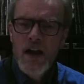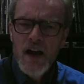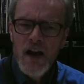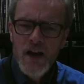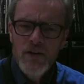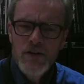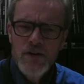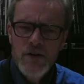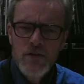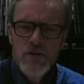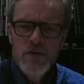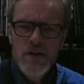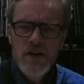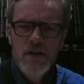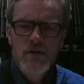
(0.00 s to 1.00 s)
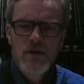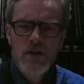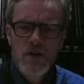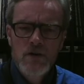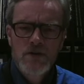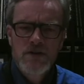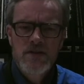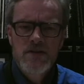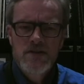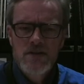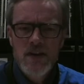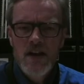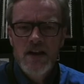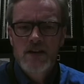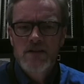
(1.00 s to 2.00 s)
How do you think of the notes in the
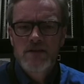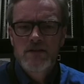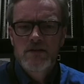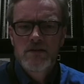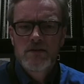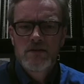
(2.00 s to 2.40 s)
scales?